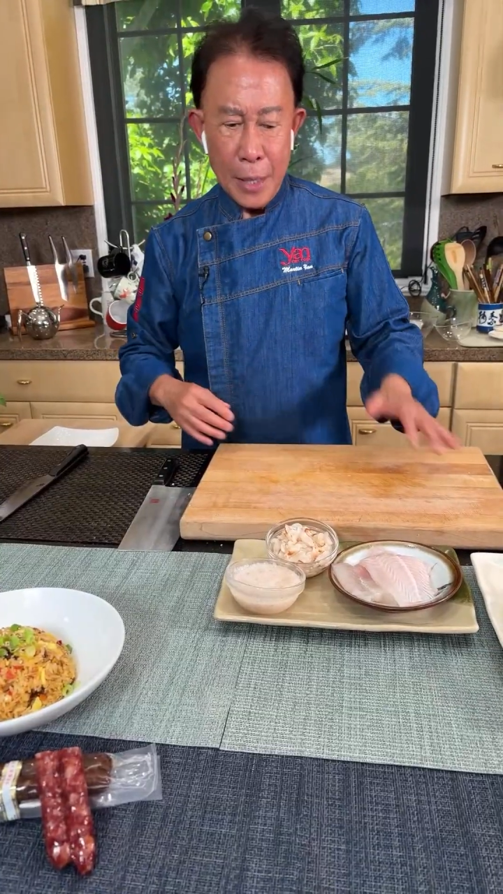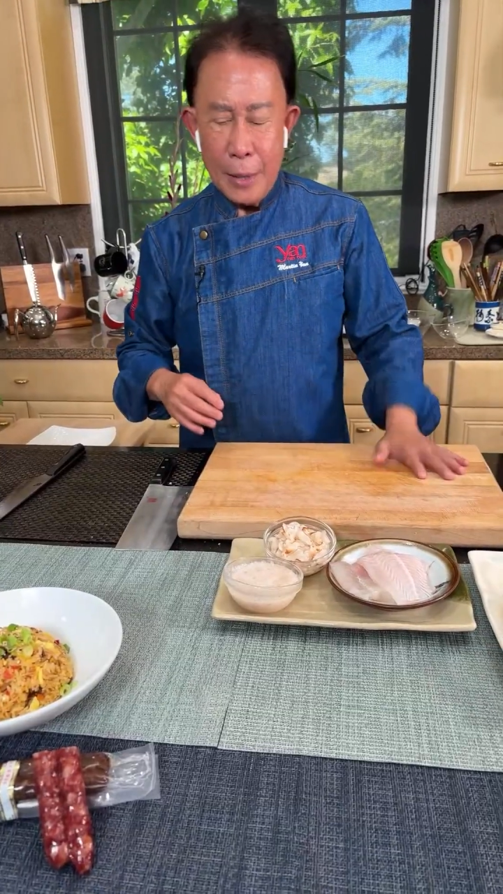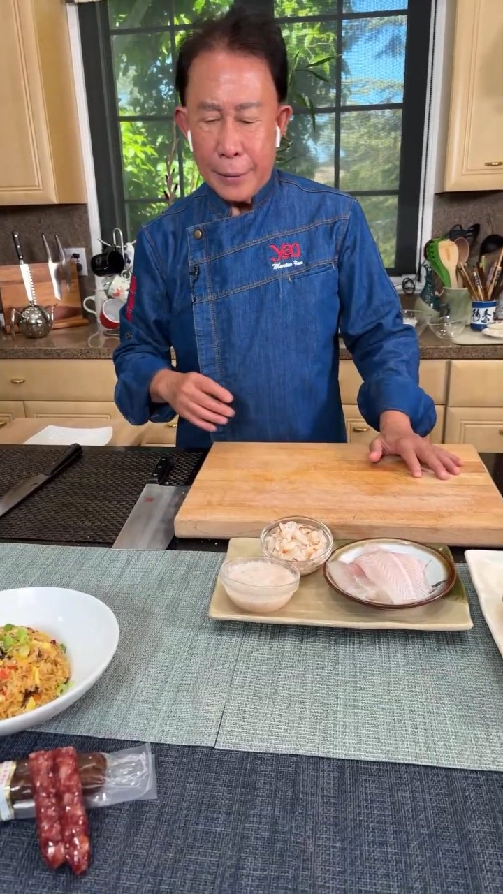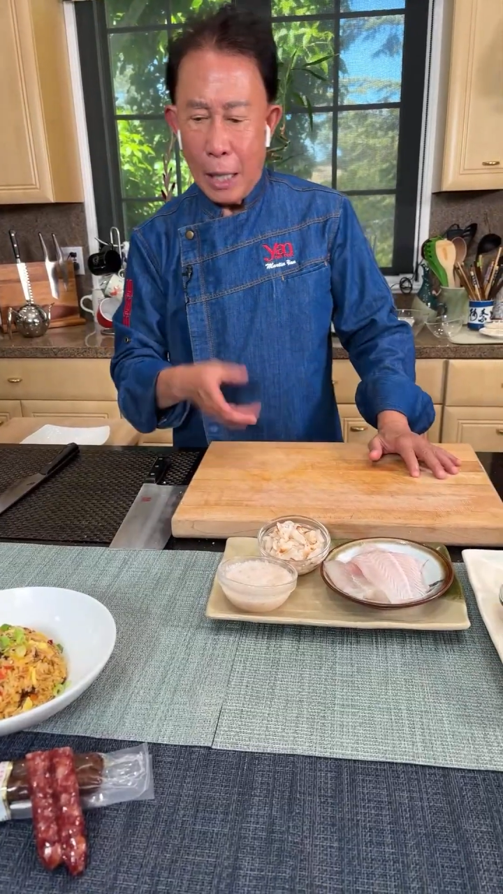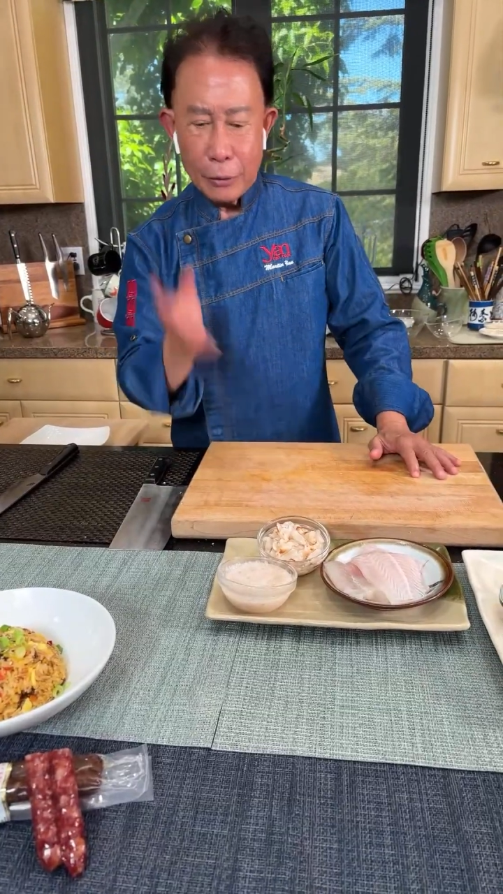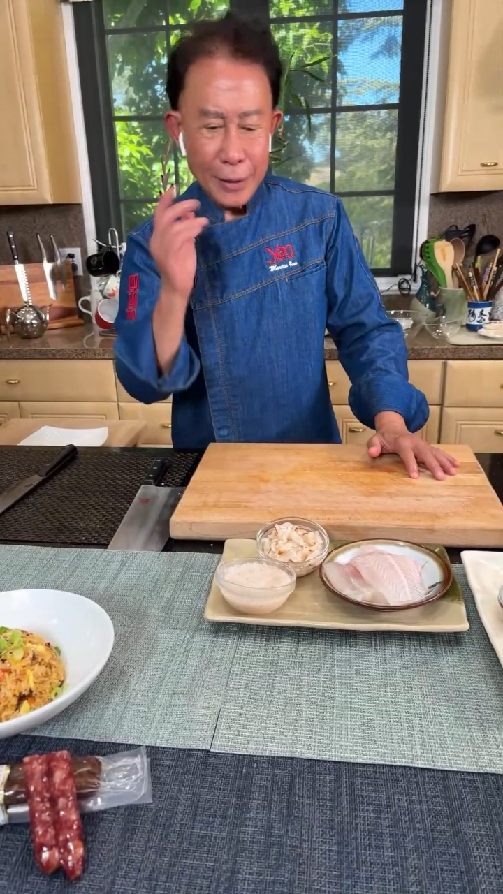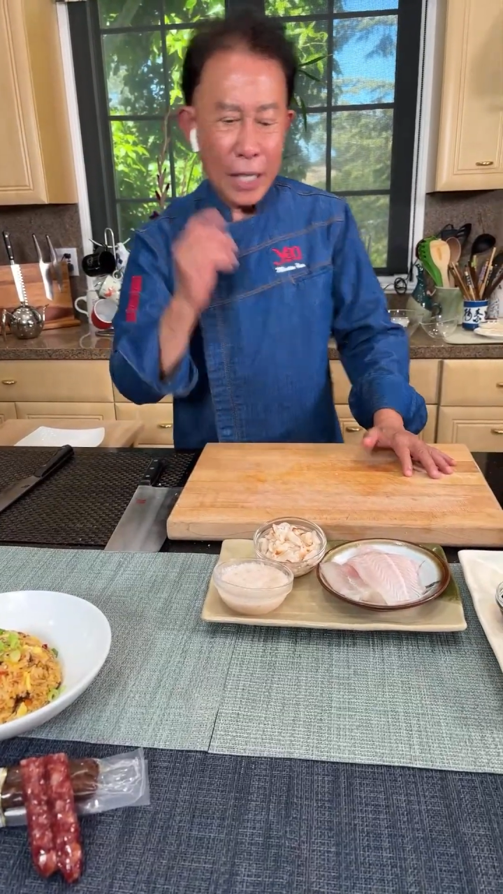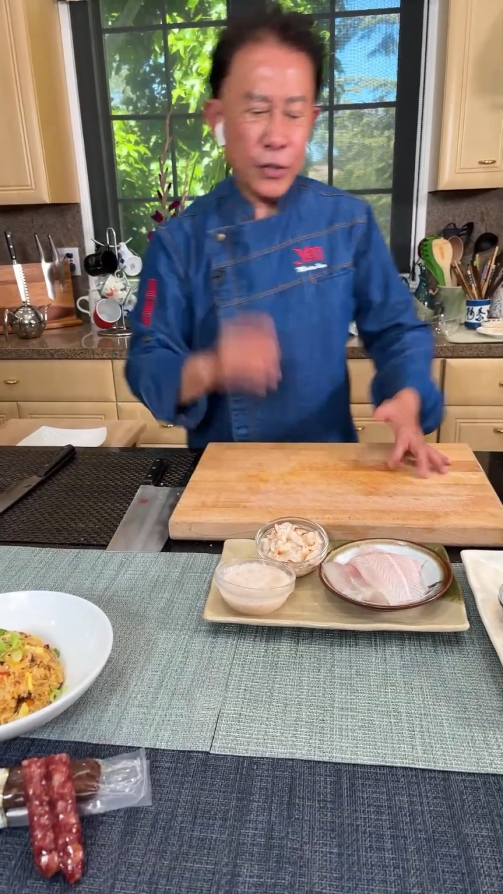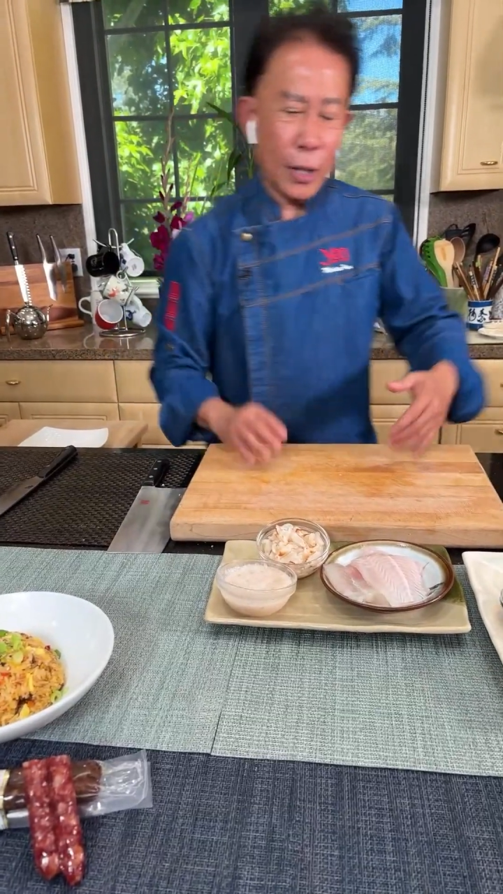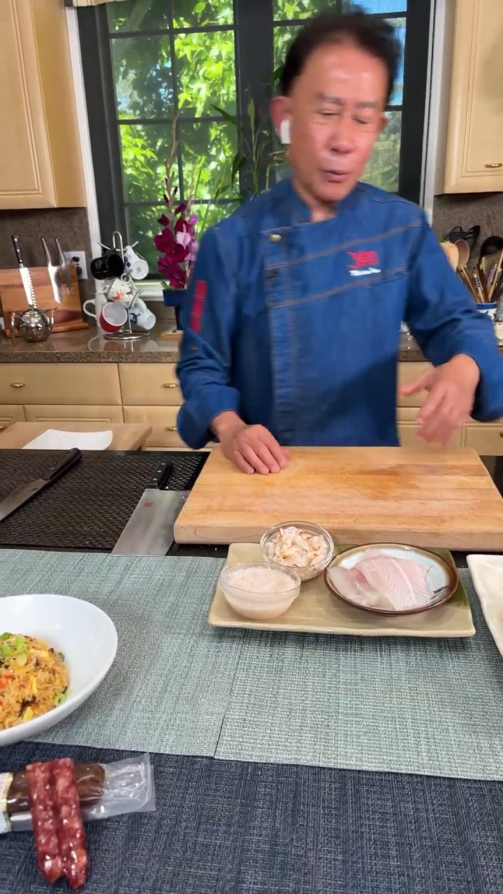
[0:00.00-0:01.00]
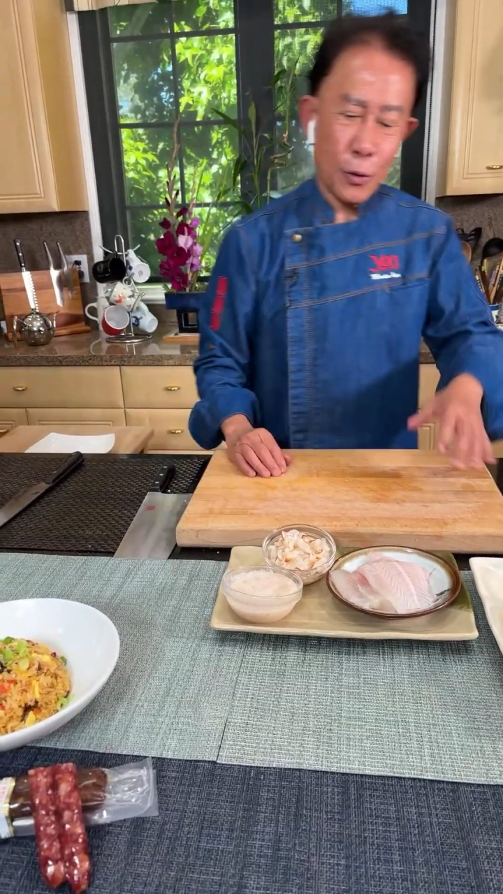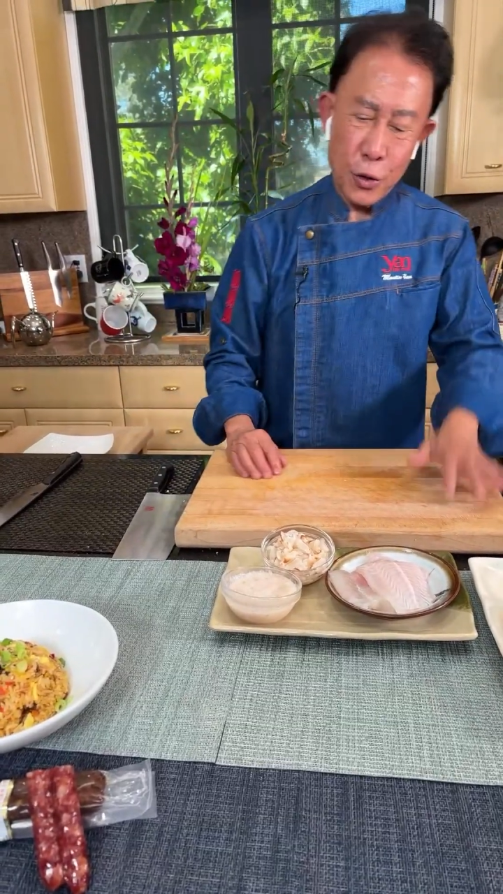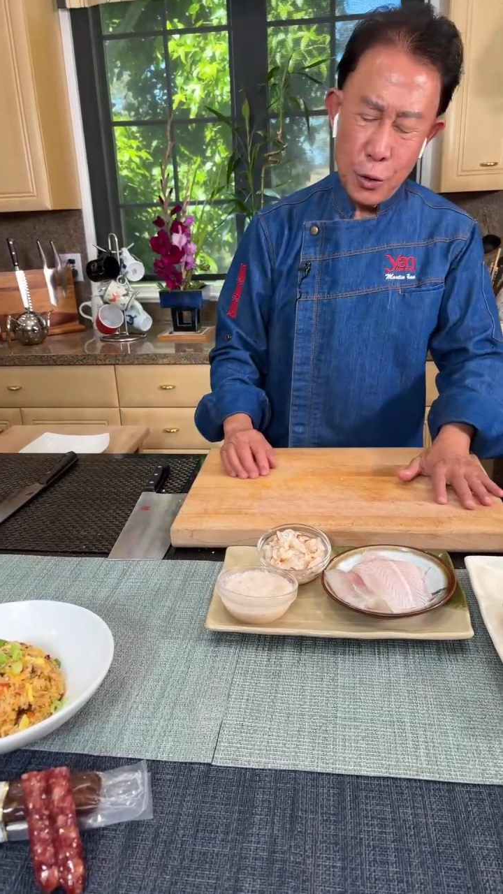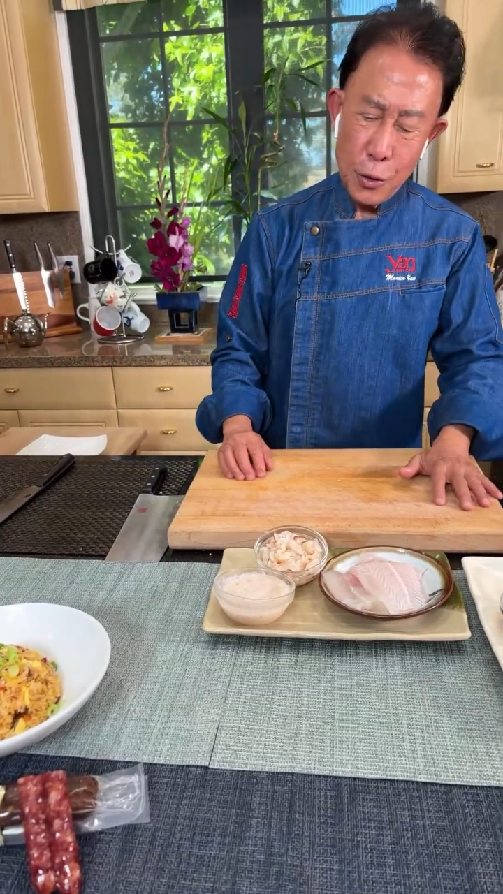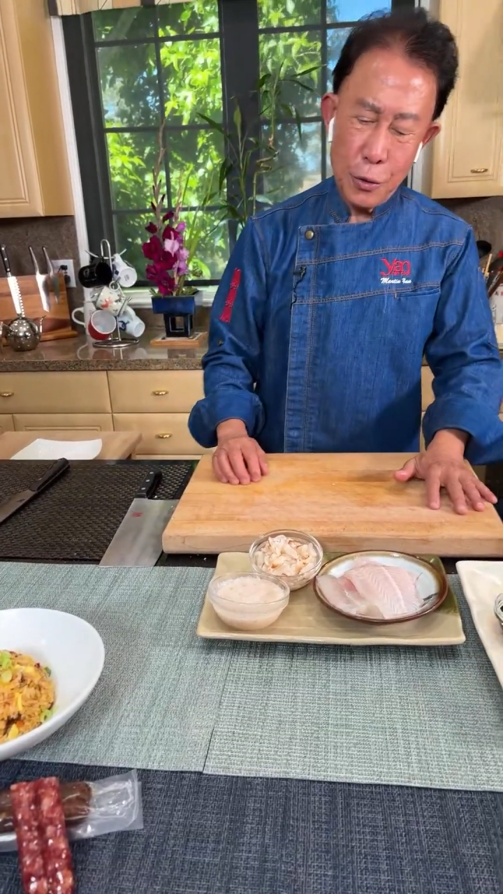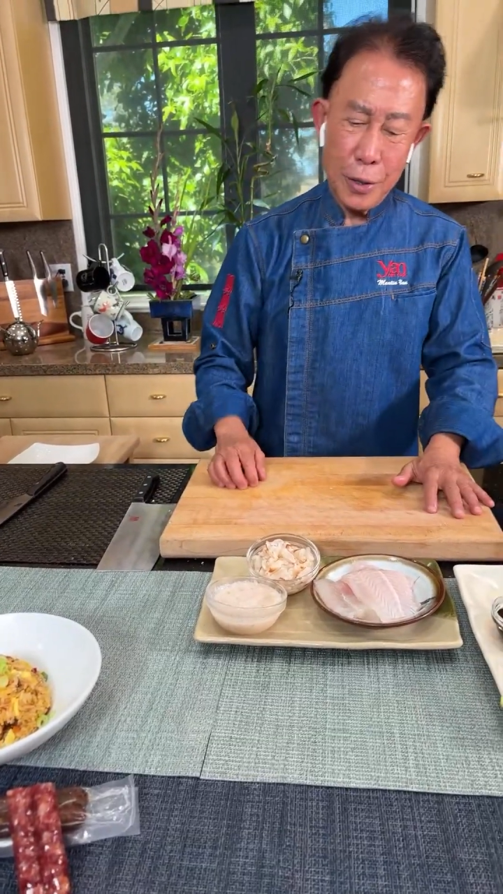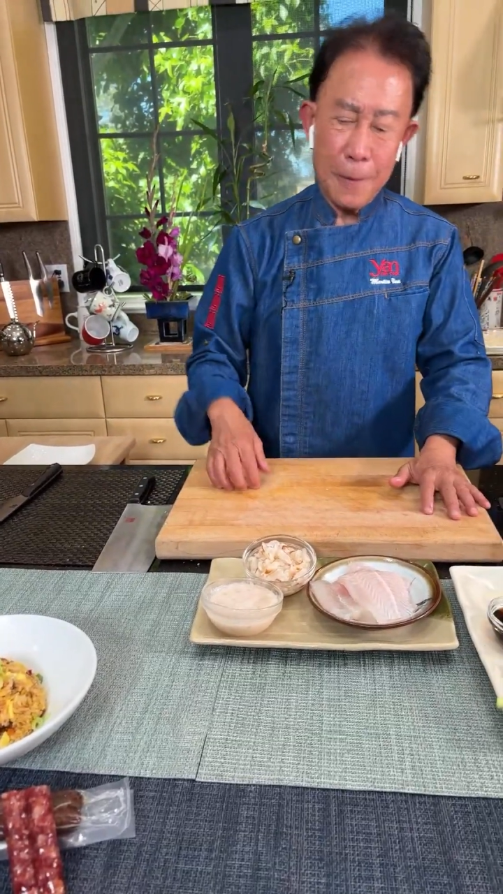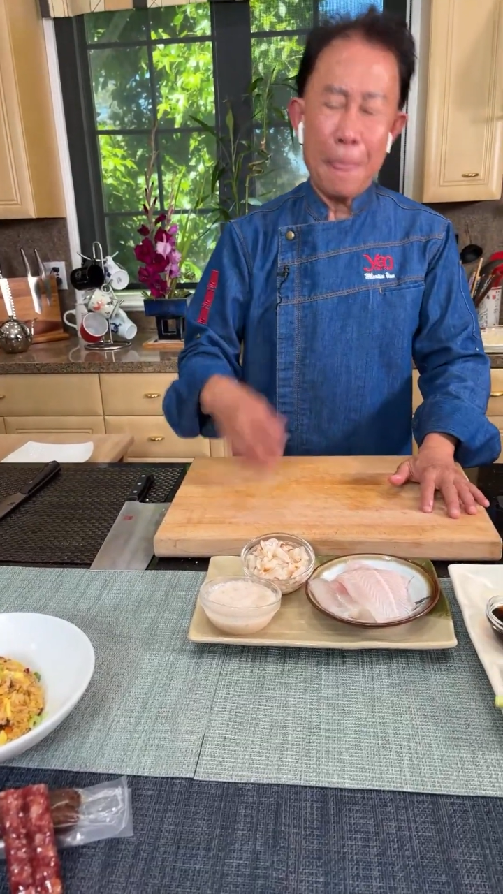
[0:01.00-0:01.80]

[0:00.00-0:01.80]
Now, the next thing I want to show you is